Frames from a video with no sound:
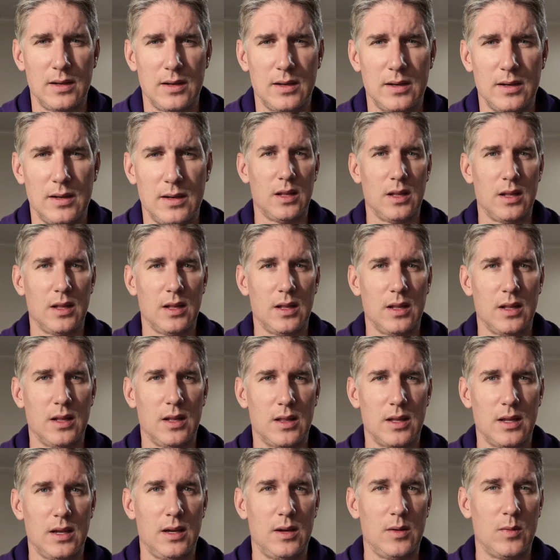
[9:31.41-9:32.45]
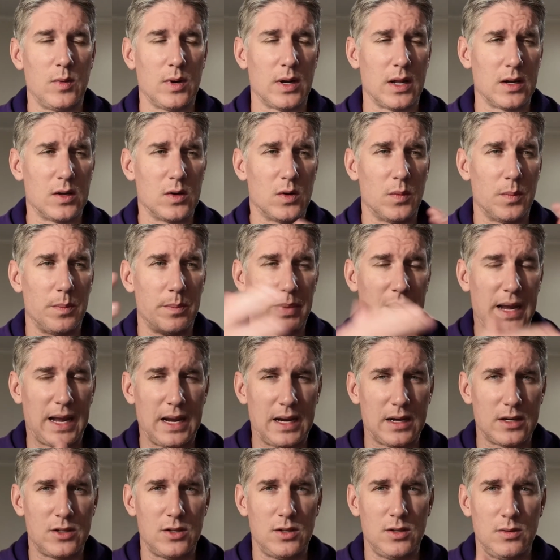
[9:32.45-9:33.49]
does anything when I go
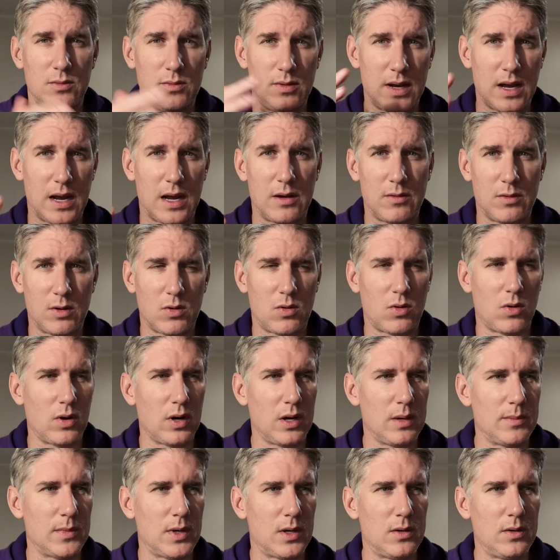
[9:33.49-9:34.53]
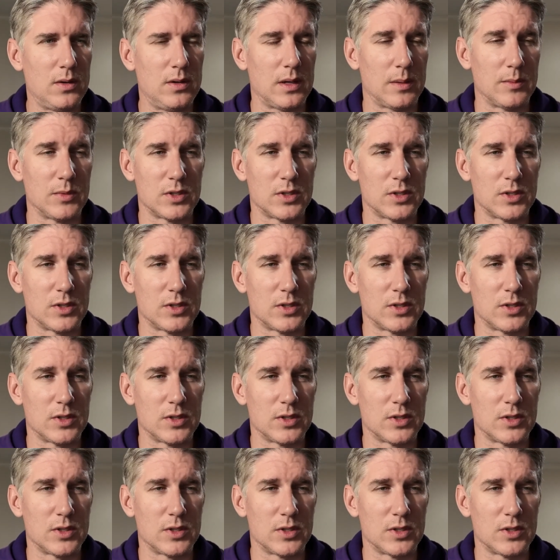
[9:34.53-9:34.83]
back to non-recording mode.